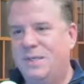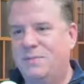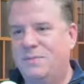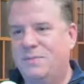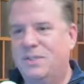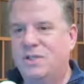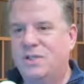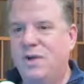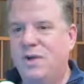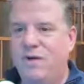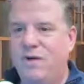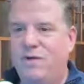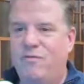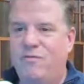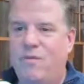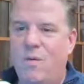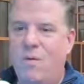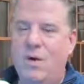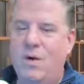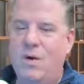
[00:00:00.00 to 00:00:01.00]
adjustments going
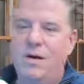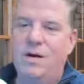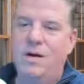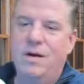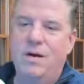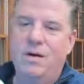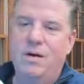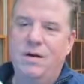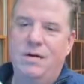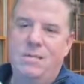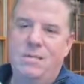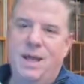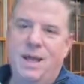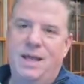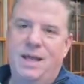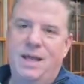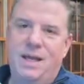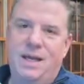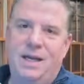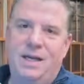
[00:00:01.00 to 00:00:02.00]
forward or
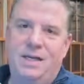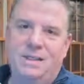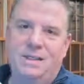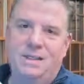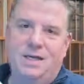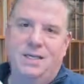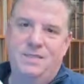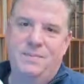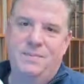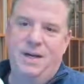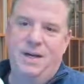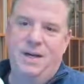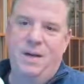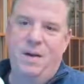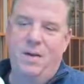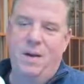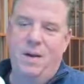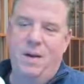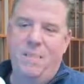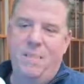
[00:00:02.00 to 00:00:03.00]
making an adjustment
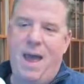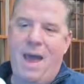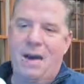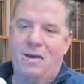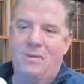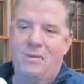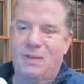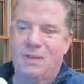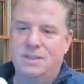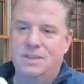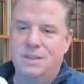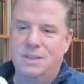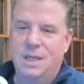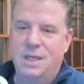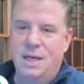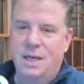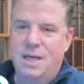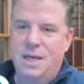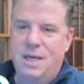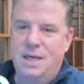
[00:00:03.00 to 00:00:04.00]
going backwards,
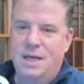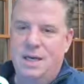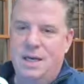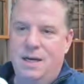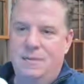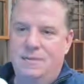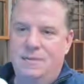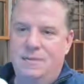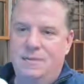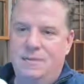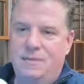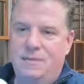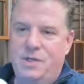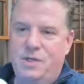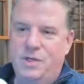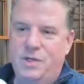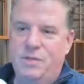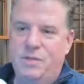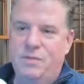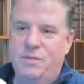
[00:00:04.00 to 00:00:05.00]

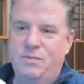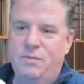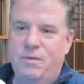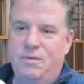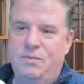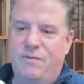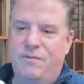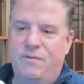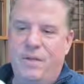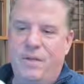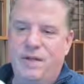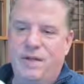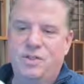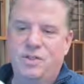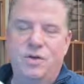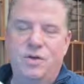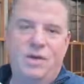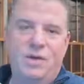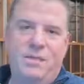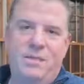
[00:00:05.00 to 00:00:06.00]
to make
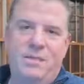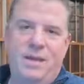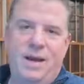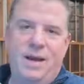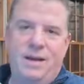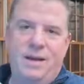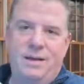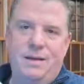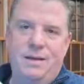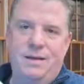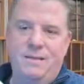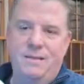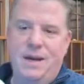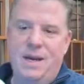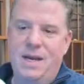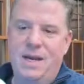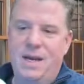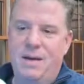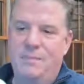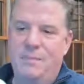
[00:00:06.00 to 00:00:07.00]
sure that my
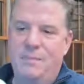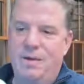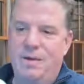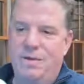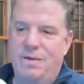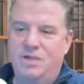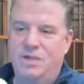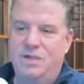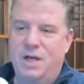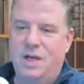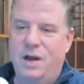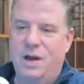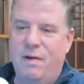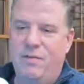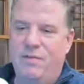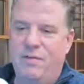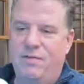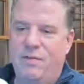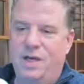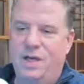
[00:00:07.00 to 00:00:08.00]
numbers
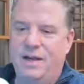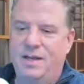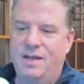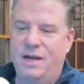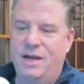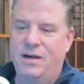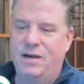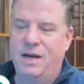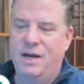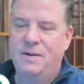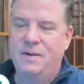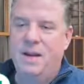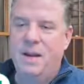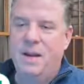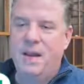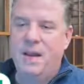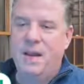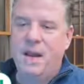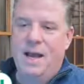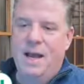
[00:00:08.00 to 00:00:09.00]
are reflected. All right,
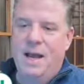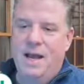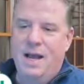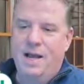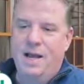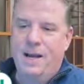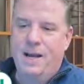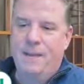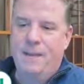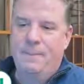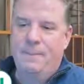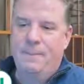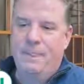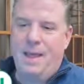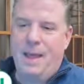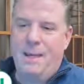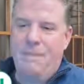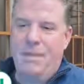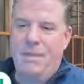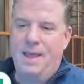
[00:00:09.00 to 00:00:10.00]

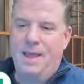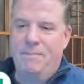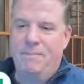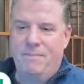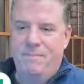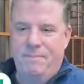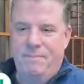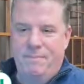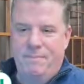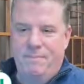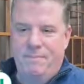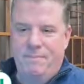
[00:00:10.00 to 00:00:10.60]
I might